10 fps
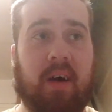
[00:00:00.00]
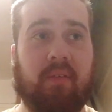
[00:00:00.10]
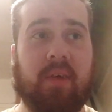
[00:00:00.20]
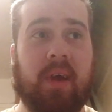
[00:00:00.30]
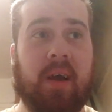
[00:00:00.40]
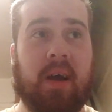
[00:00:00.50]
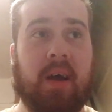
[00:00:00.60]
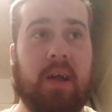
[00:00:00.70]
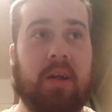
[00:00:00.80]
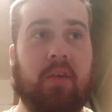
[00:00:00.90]
having
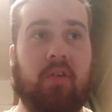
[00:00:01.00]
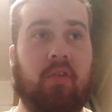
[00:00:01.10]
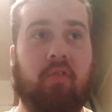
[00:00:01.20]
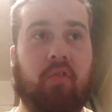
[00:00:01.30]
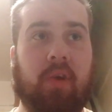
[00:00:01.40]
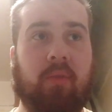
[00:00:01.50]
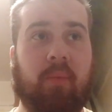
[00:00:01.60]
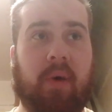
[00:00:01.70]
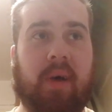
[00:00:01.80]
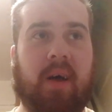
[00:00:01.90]
dreams
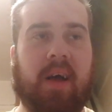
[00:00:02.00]
about it.